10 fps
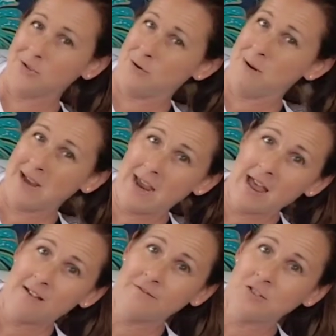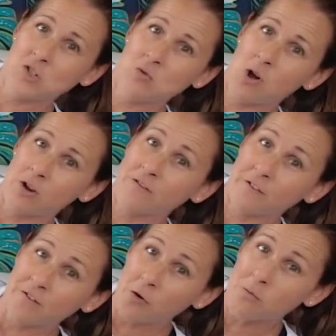You might have too hard of a
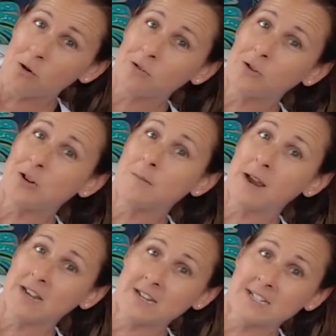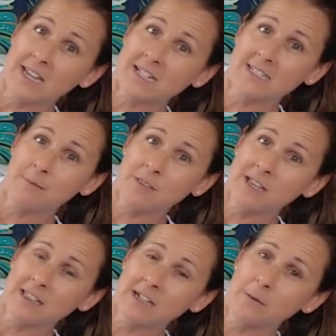foam roller, and you might need to get
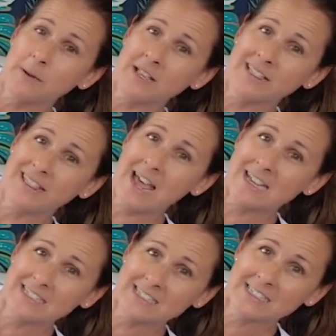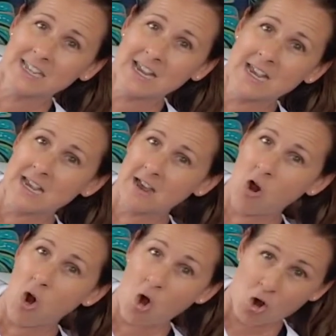something a little bit less
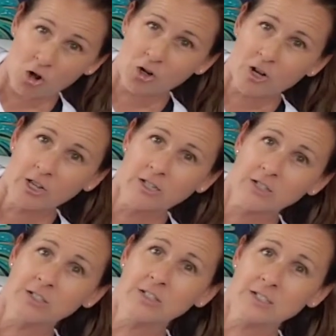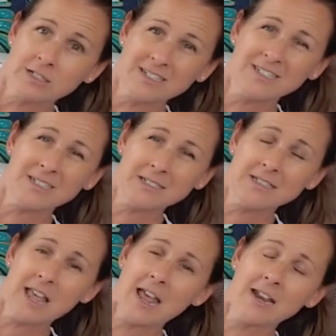hard
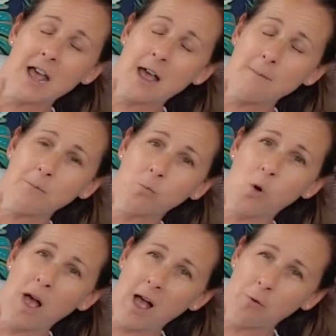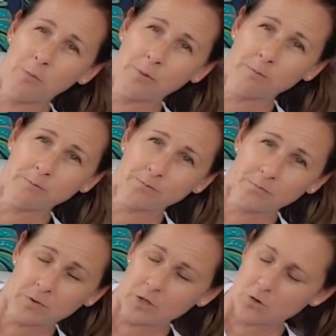that will help
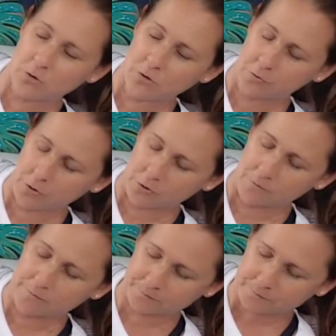you through